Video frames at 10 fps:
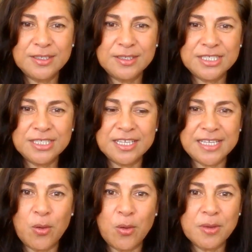just don't say,
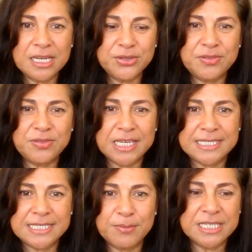oh, I'm going to do
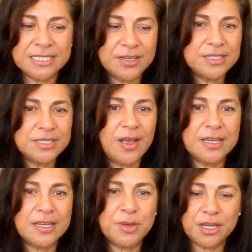this, I'm going to go
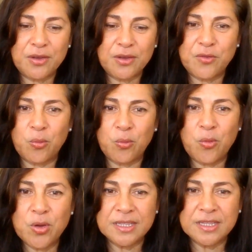cycling, I'm going to go for a
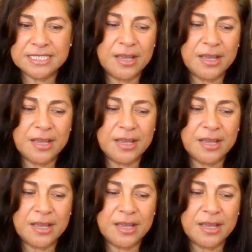walk on this day,